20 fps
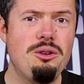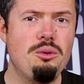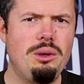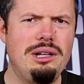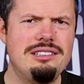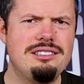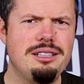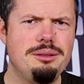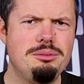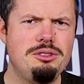and
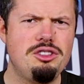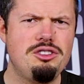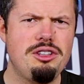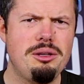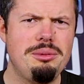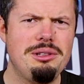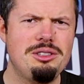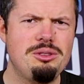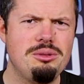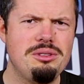welcome to
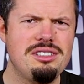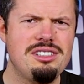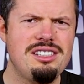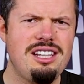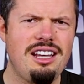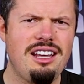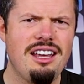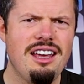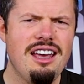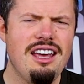Turbo Tortoise
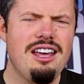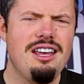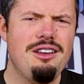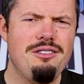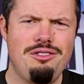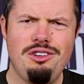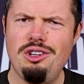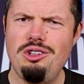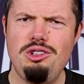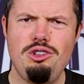Tech.
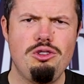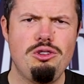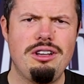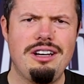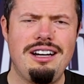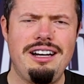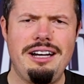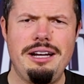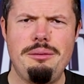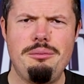If you're new
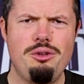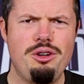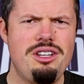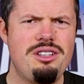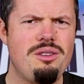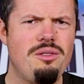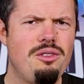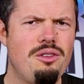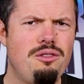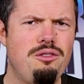here, I am
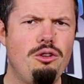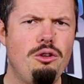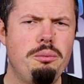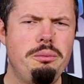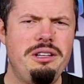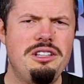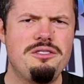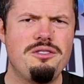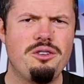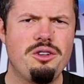Reese of the
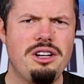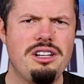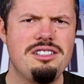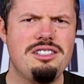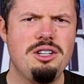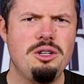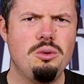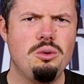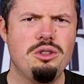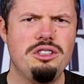four-piece
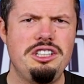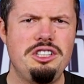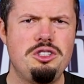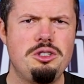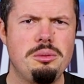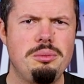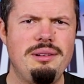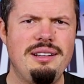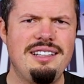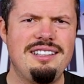variety of Wookiee
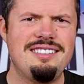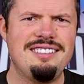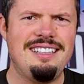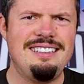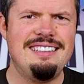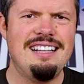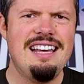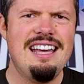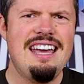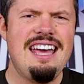Triple
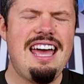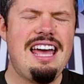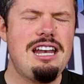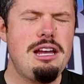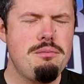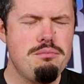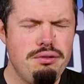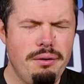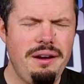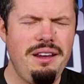XL, and
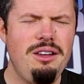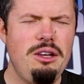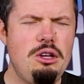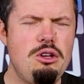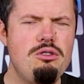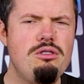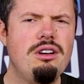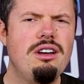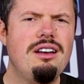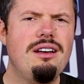I bring
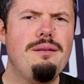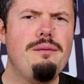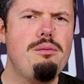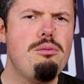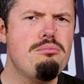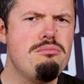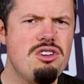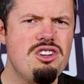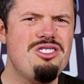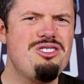you
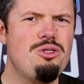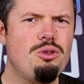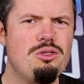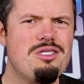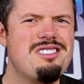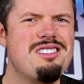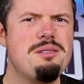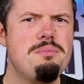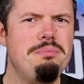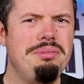most
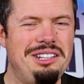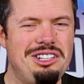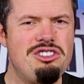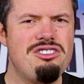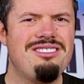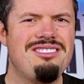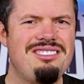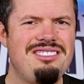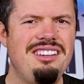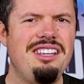
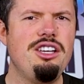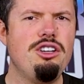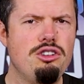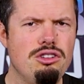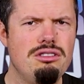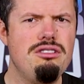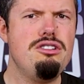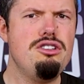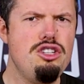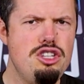auspiciously
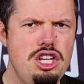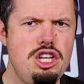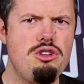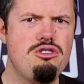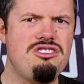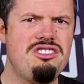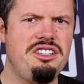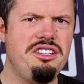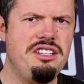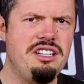good
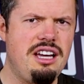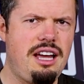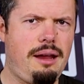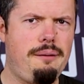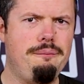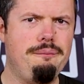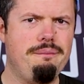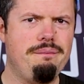news today.